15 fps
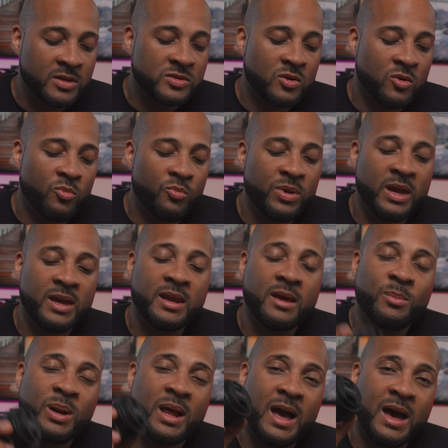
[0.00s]
So being
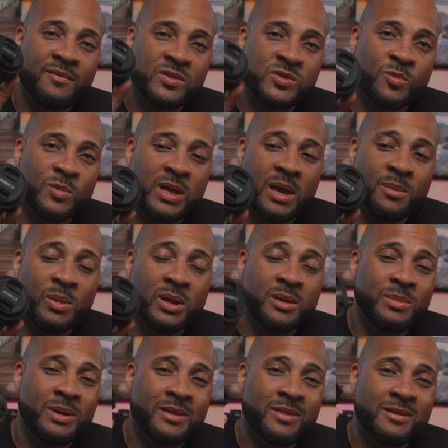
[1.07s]
able to have a
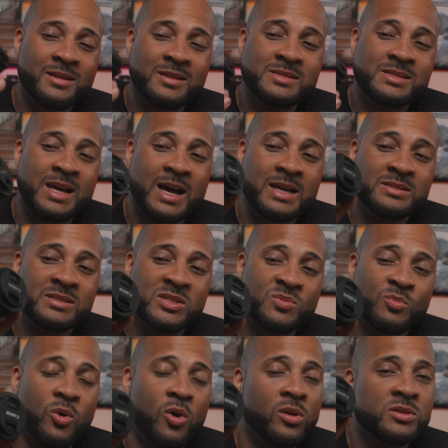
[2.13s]
28mm this size, this
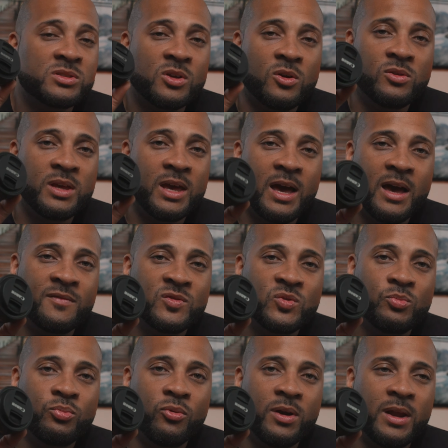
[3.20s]
small, it's only an
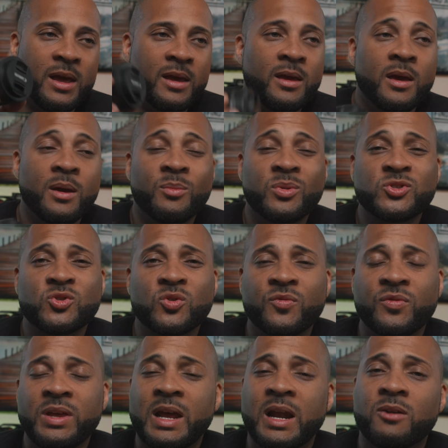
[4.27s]
f2.8, but
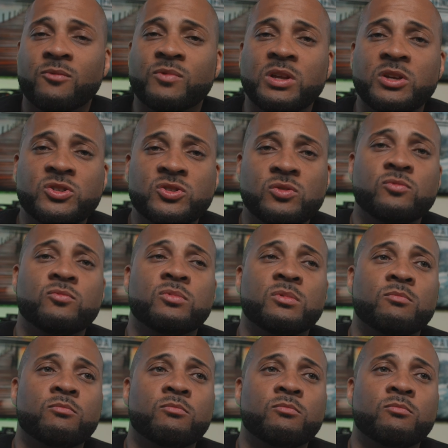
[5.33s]
truthfully, I don't really shoot